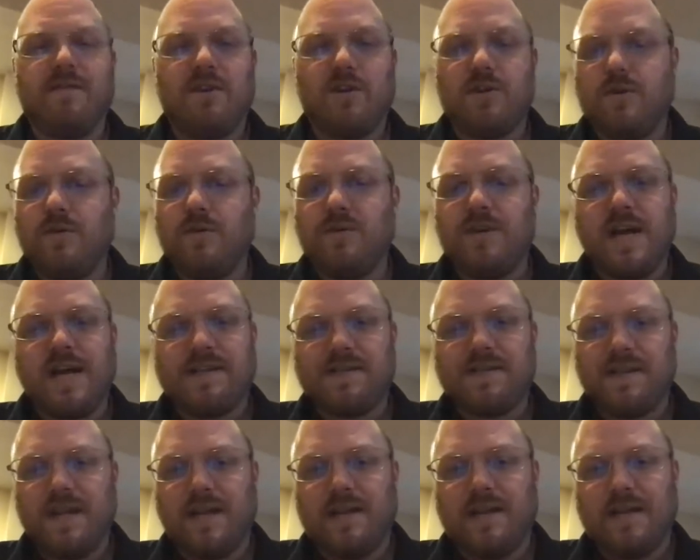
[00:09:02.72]
2
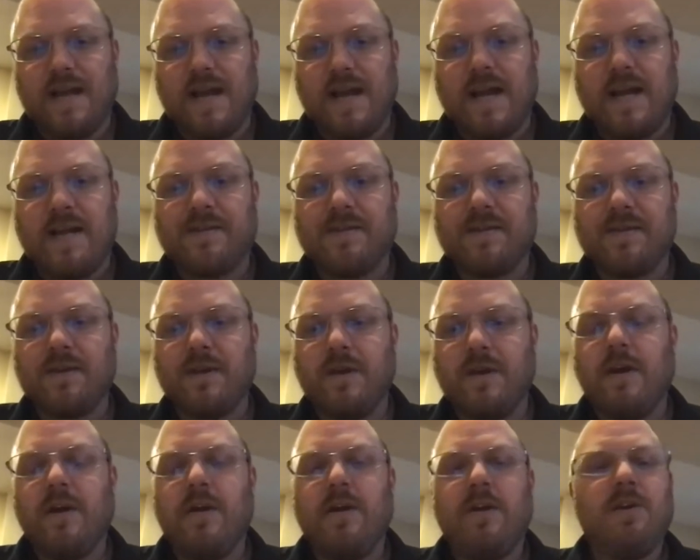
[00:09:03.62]
testing days.
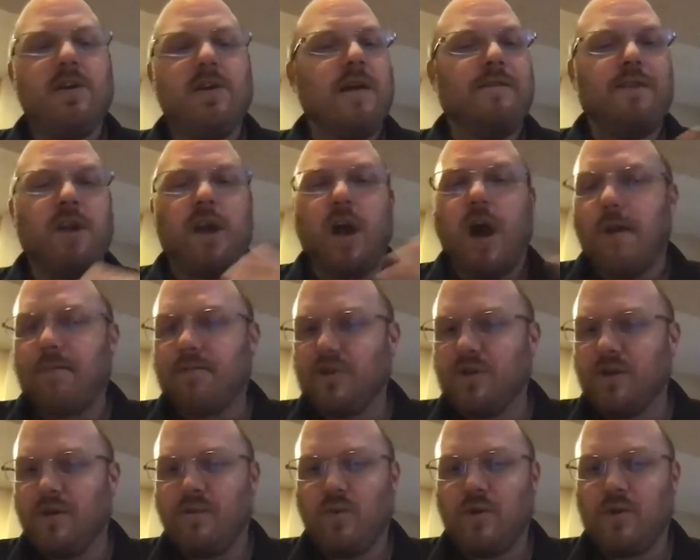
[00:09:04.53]
You have the
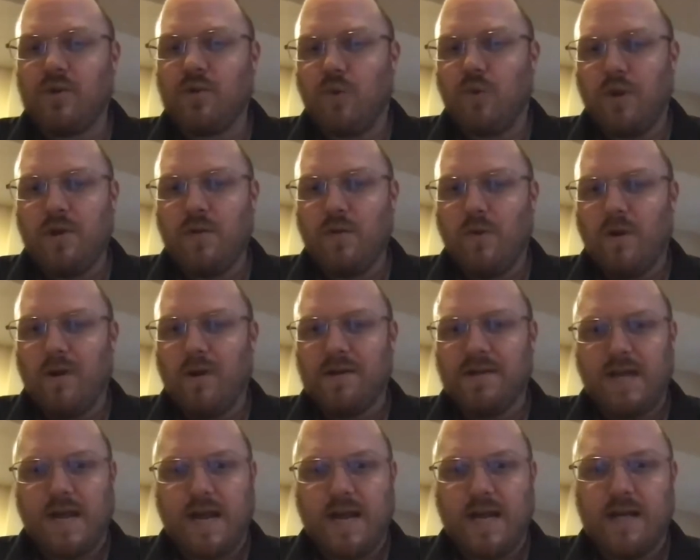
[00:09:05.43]
option of which one you want to
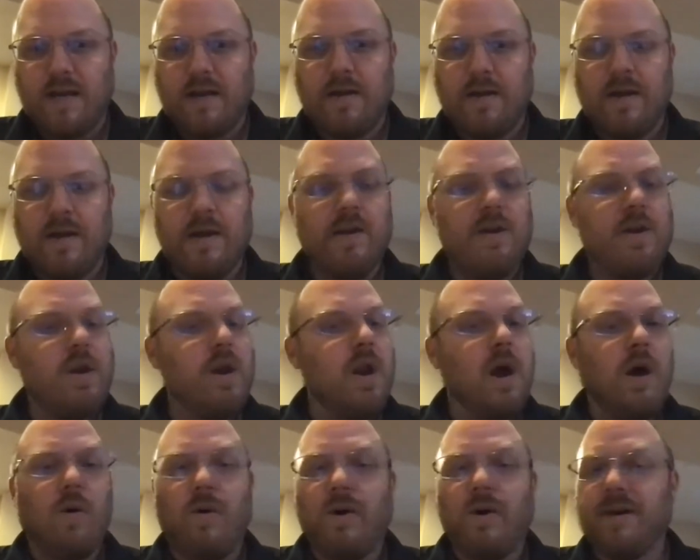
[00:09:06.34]
take.
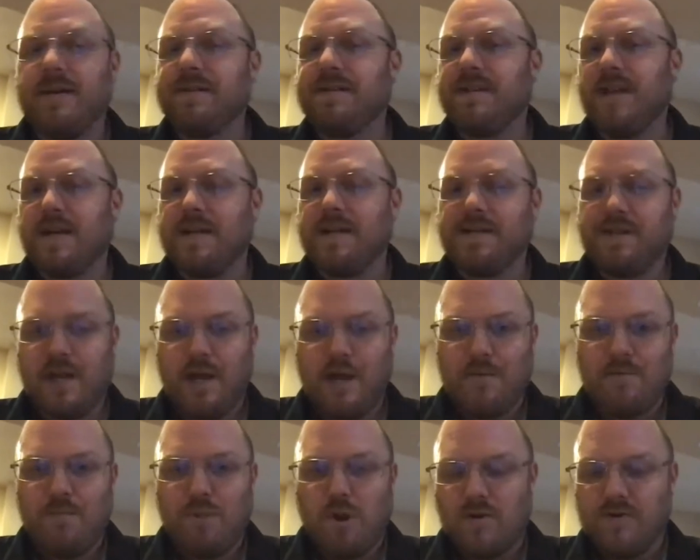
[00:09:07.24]
No one is testing
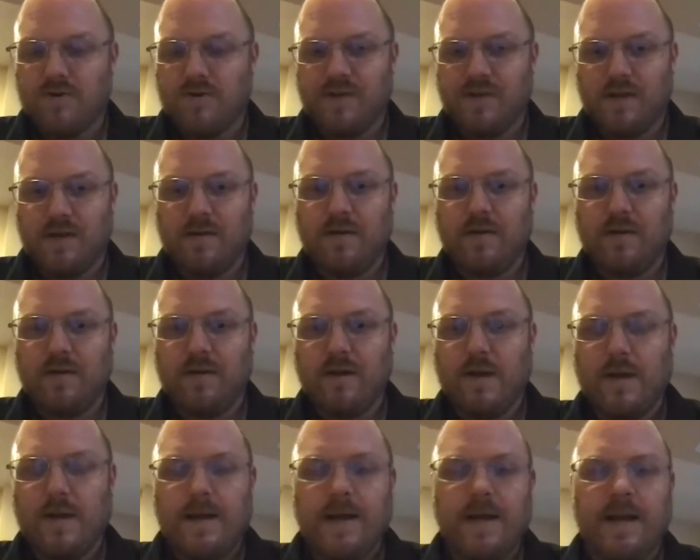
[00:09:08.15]
in person.
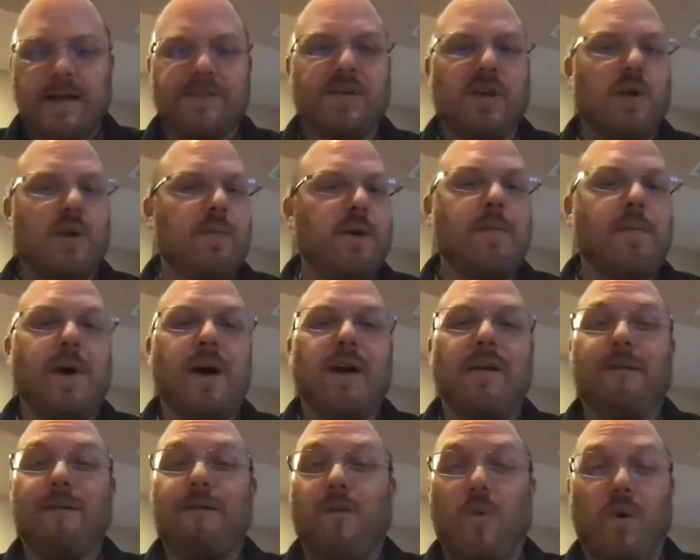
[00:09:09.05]
It's going to be about
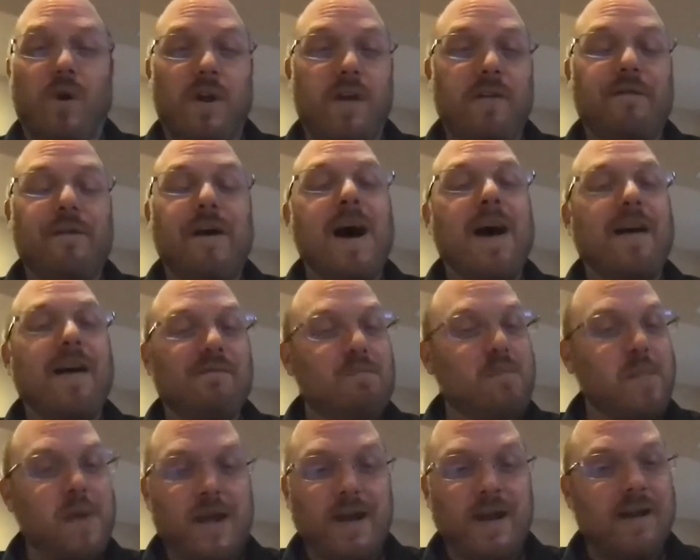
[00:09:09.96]
a
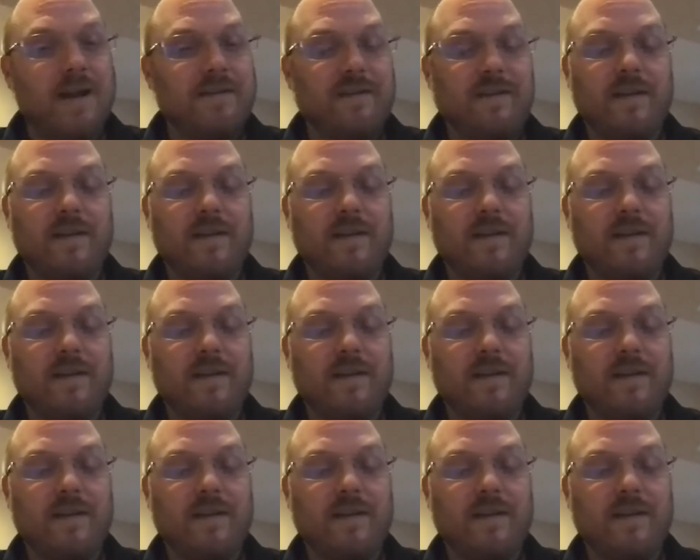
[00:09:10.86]
45-minute